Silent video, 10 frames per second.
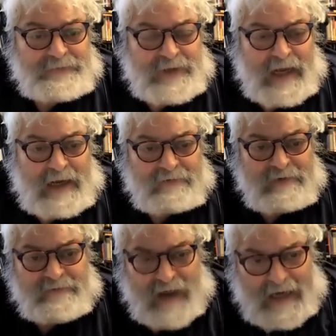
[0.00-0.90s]
that
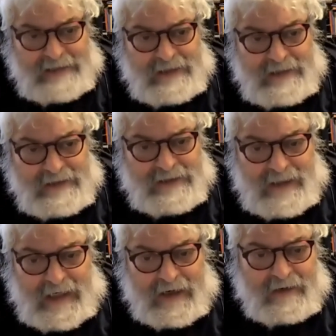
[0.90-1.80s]
revising this
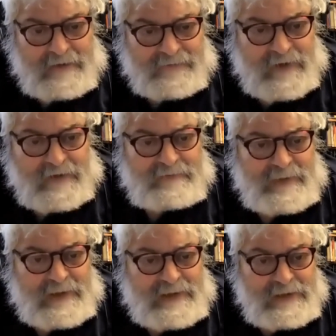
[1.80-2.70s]
narrative of
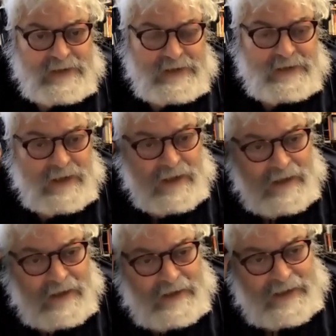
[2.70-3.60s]
business
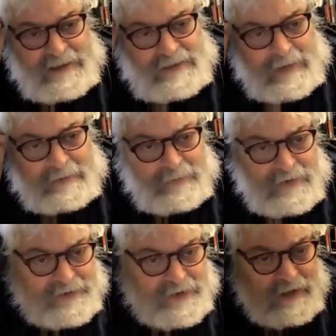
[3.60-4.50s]
needs to be
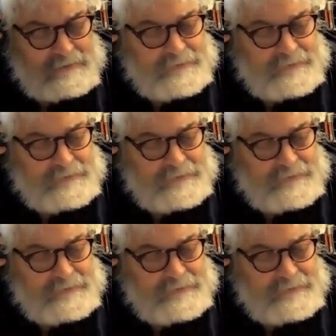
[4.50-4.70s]
built on.